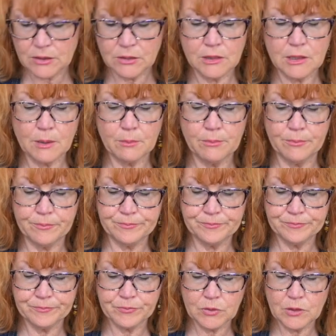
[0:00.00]

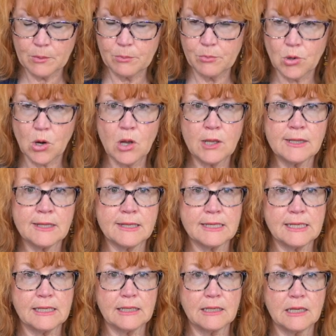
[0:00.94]
the
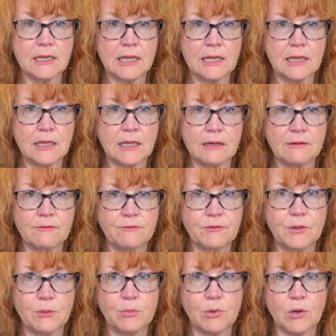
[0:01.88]
bronzing. I love
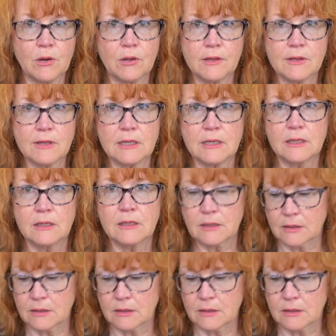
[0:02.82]
the bronzing.